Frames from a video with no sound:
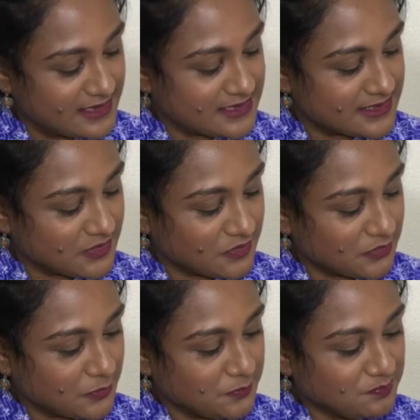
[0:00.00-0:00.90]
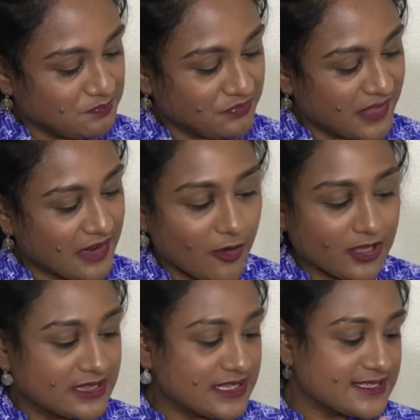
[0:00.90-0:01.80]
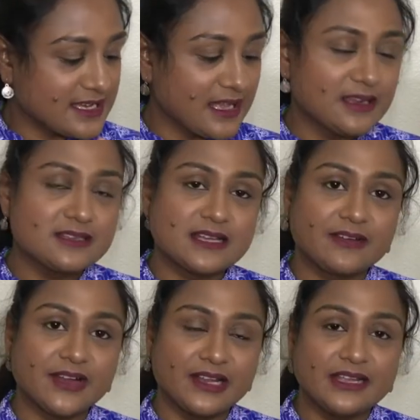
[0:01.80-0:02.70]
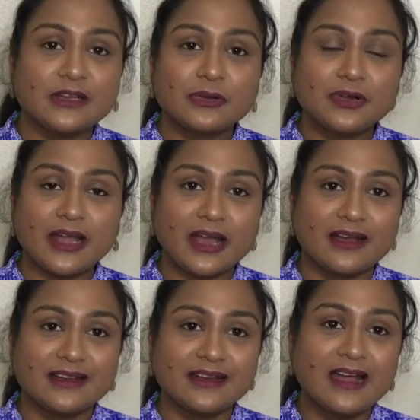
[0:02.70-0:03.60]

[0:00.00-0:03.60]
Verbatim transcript: so all these colors are really good uh,